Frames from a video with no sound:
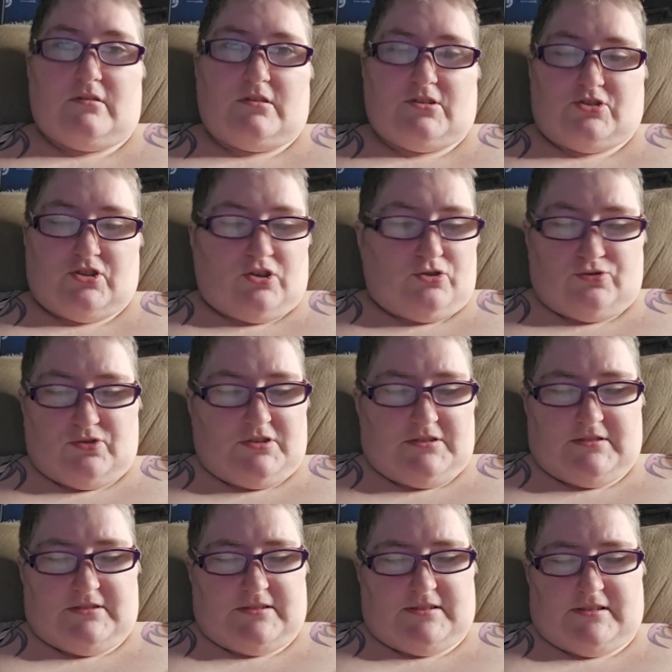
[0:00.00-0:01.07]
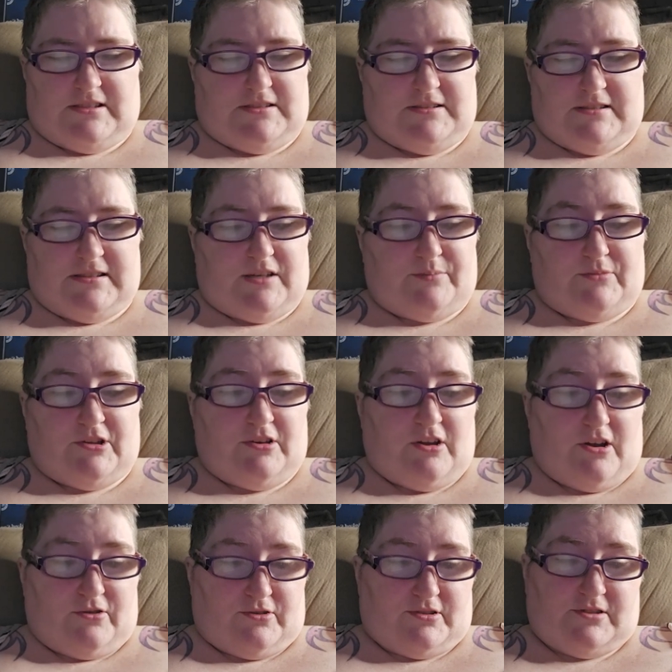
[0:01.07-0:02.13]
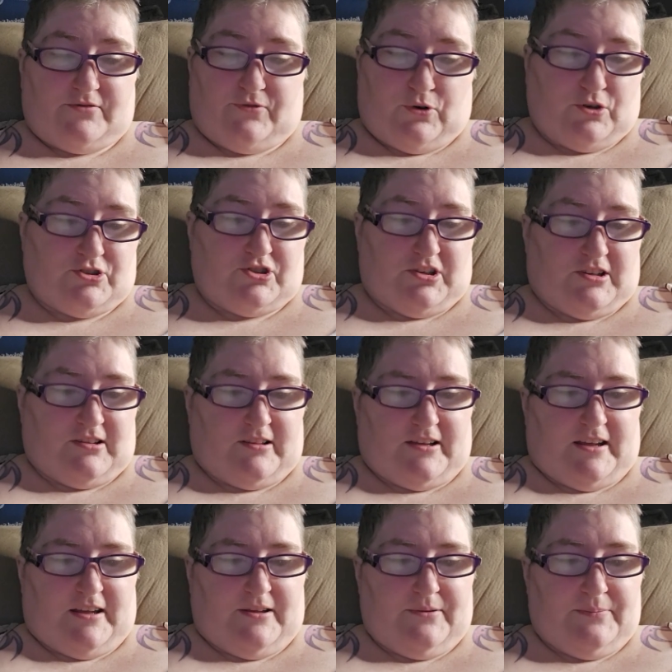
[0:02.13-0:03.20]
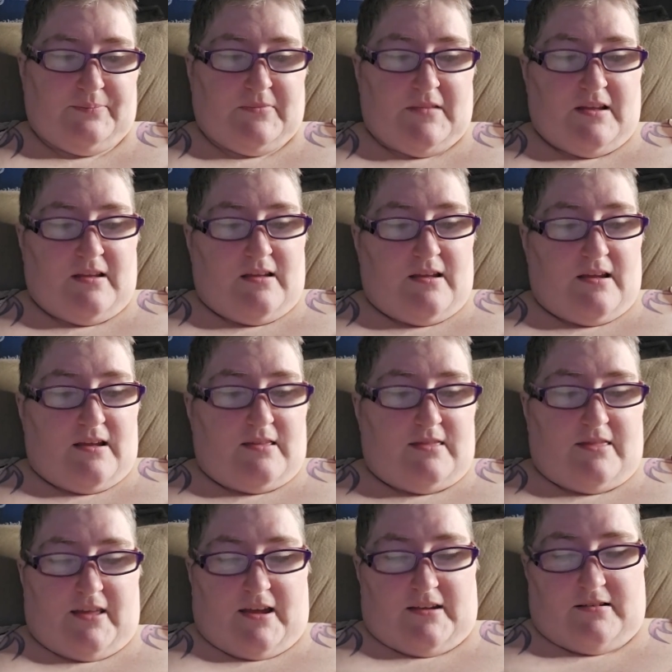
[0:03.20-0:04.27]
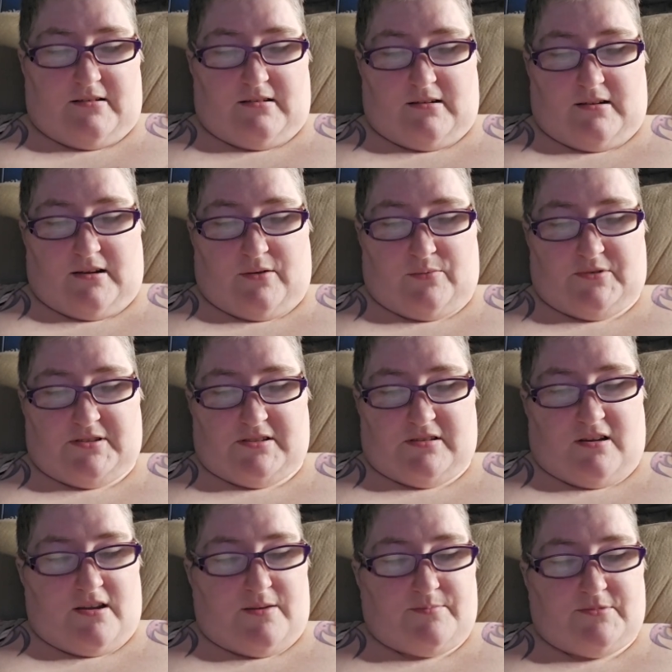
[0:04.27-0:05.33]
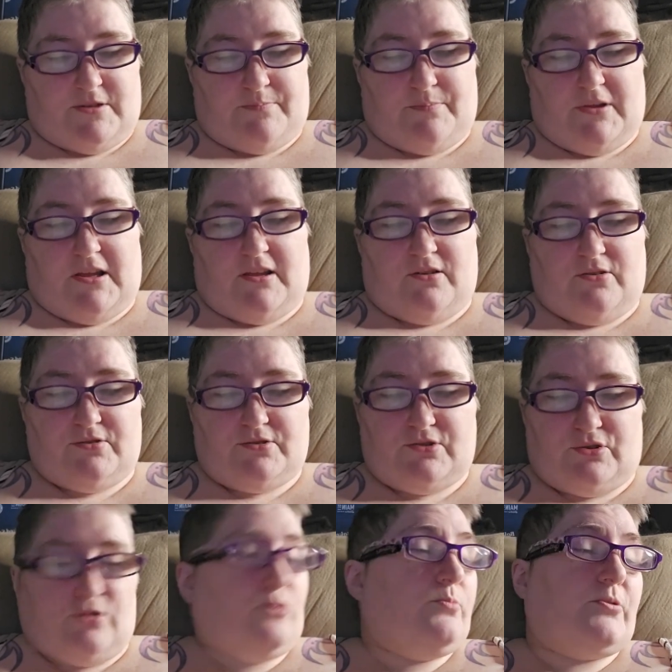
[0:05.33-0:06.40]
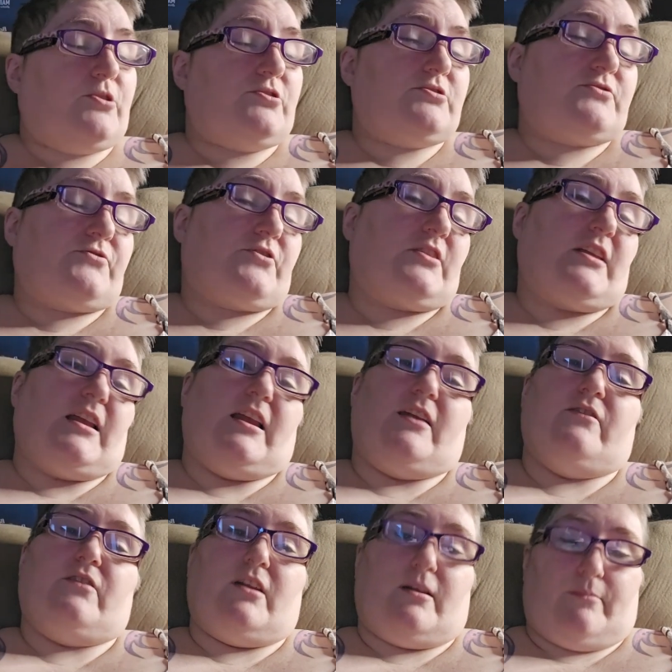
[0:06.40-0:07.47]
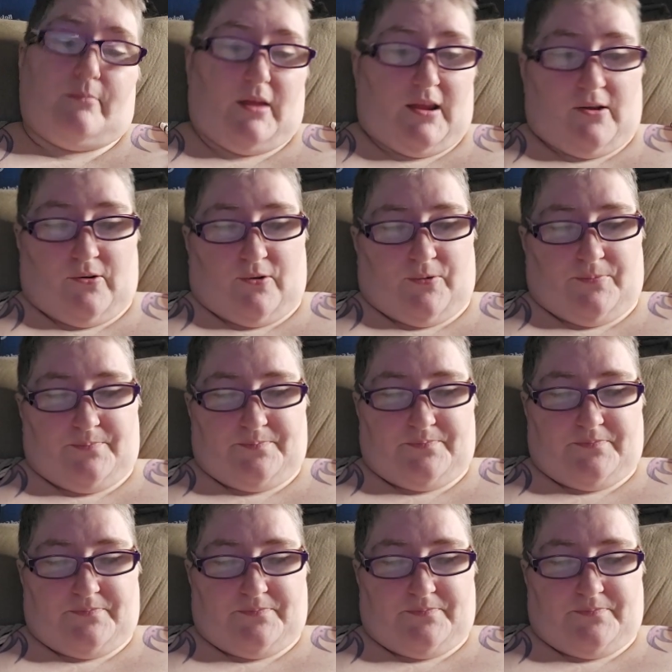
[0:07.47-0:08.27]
The children didn't seem to notice, fortunately, and then it was time to peel tubers for the evening meal.